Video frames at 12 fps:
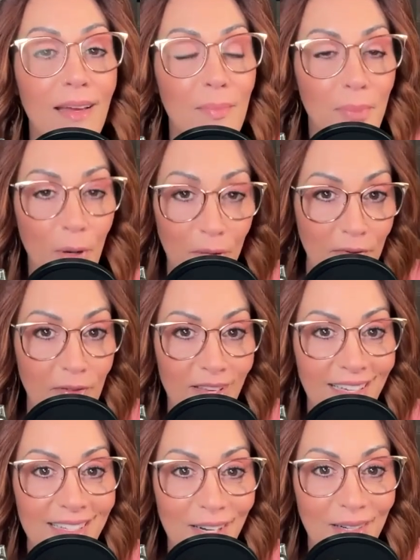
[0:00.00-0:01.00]
both of
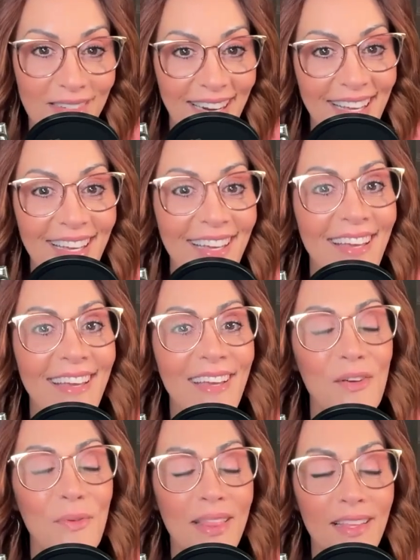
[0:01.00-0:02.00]
these already
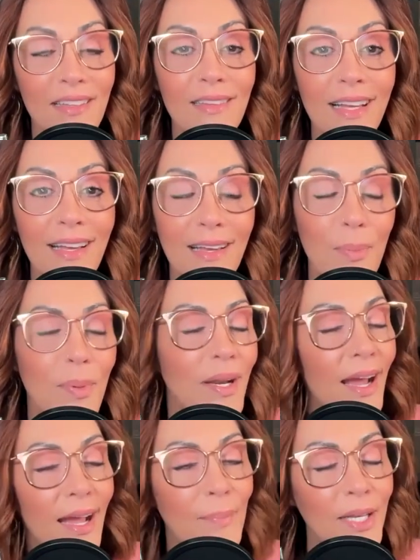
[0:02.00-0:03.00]
with the link, but
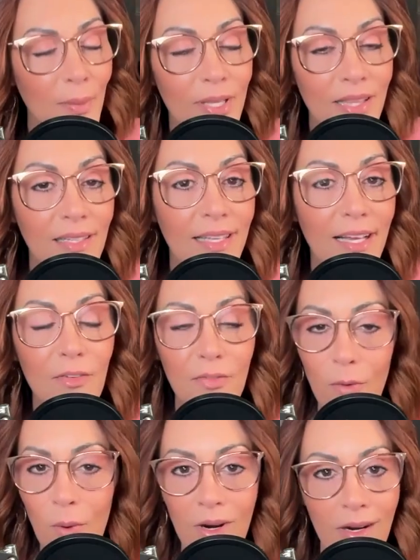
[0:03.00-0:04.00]
I am going to put the link
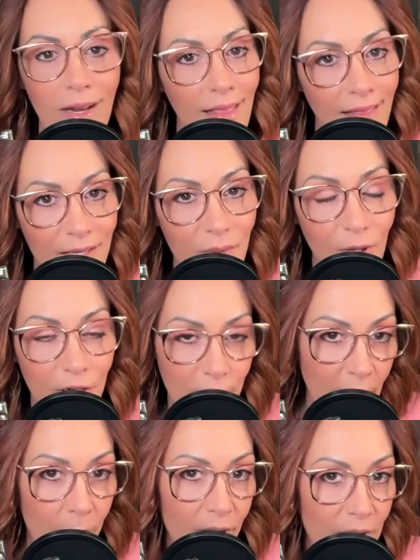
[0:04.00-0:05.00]
for this
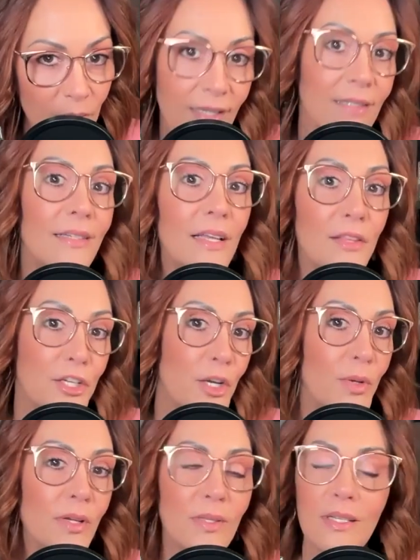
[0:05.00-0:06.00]
workshop as well in the show
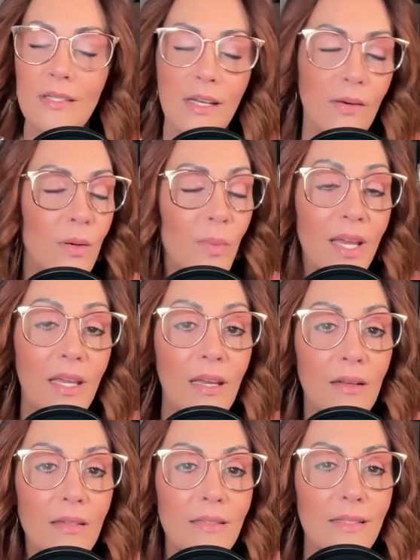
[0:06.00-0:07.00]
notes. So it'll make
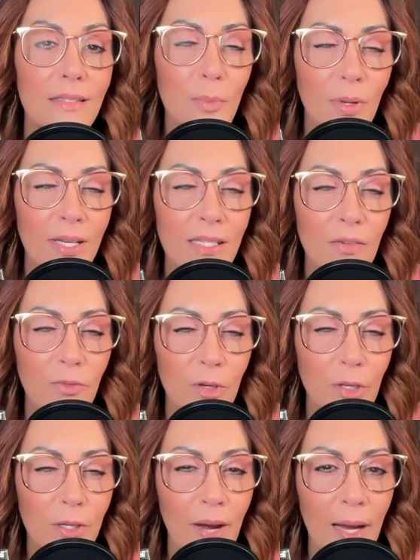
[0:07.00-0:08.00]
it super easy for you
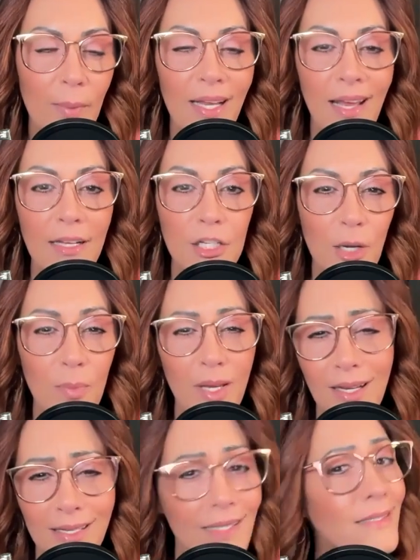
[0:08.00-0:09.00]
to grab it and jump in
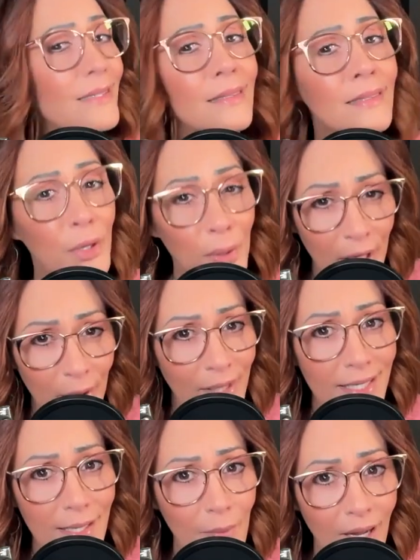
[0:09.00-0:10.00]
because it's literally only
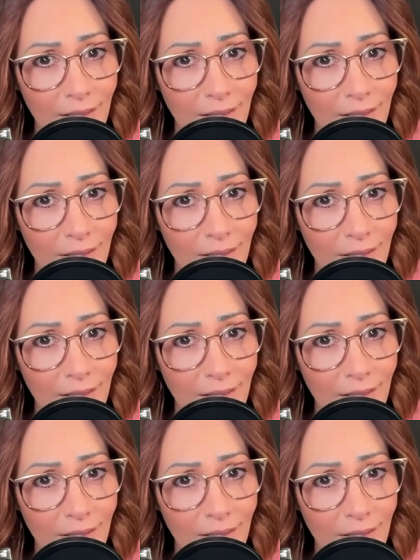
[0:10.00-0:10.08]
$10.